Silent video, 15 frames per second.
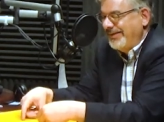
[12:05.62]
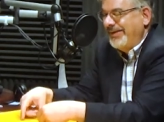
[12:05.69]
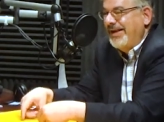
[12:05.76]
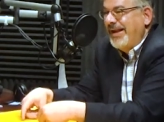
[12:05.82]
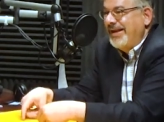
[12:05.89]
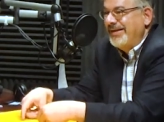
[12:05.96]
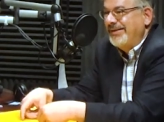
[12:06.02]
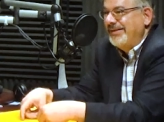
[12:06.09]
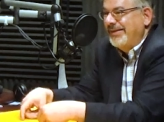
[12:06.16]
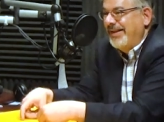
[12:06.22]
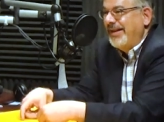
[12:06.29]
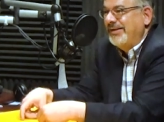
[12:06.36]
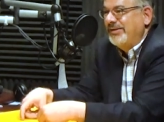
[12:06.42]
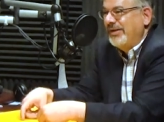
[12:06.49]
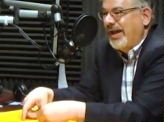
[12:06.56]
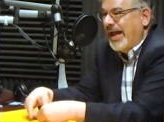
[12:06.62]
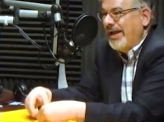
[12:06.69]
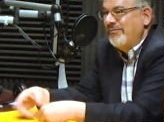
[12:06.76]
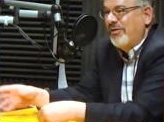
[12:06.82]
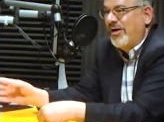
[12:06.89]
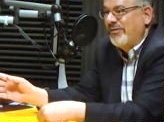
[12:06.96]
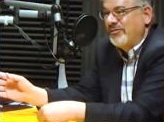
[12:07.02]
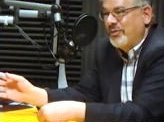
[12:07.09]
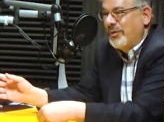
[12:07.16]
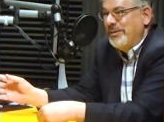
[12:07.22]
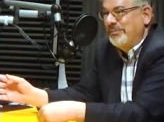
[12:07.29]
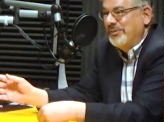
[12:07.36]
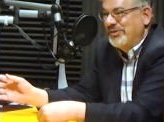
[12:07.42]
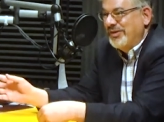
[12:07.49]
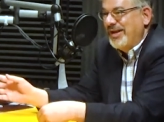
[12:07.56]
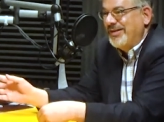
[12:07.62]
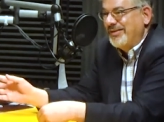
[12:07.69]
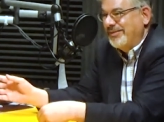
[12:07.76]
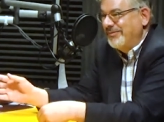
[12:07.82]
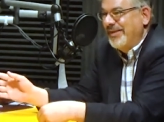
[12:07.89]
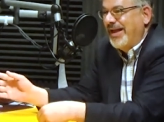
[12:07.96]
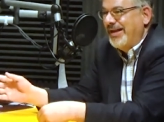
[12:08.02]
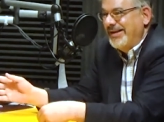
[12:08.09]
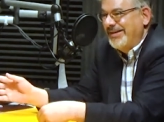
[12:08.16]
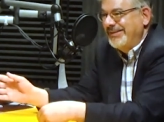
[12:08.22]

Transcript: you, can't then hive off 20% of that,